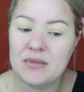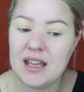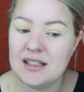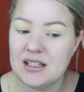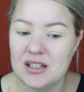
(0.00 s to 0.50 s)

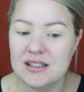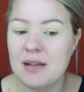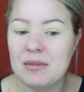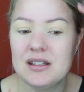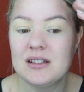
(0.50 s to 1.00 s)
These are just
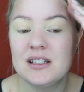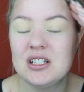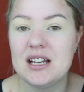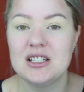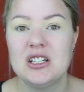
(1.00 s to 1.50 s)
some of the
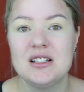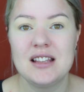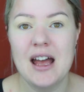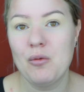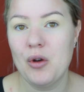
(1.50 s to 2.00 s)

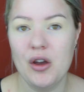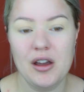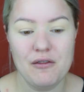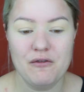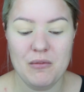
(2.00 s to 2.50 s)
suggestions that
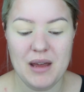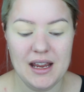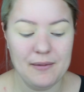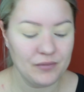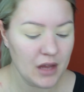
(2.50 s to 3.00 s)
work for
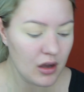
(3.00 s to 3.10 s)
me.